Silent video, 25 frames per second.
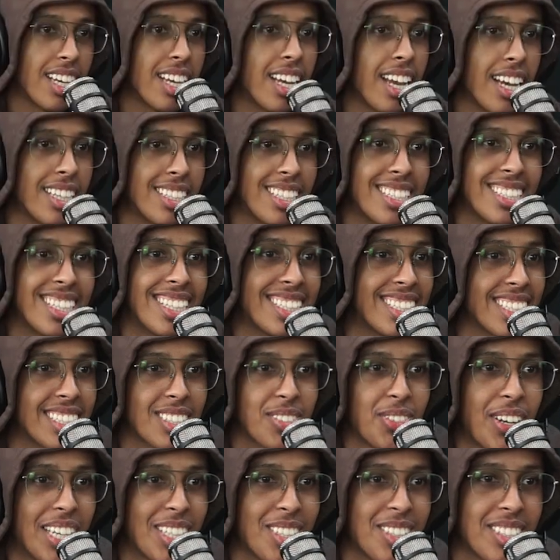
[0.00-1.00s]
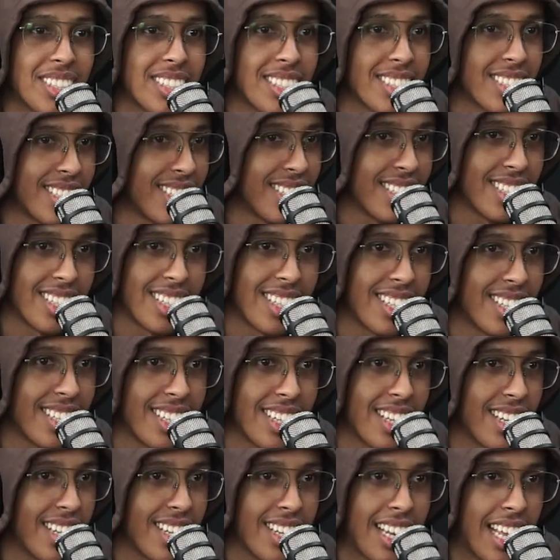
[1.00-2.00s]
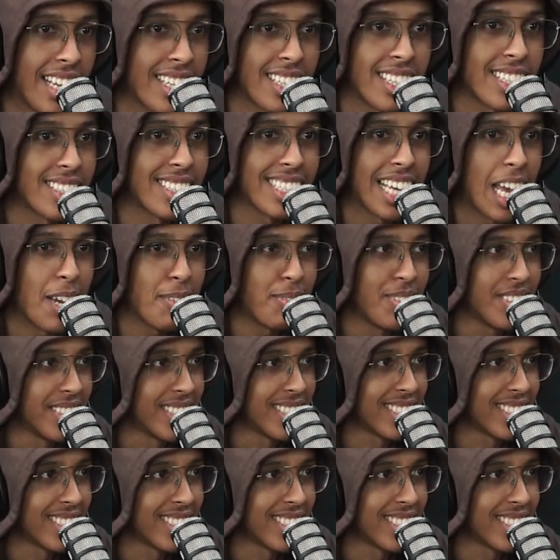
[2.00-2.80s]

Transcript: Then they just went like nothing happened.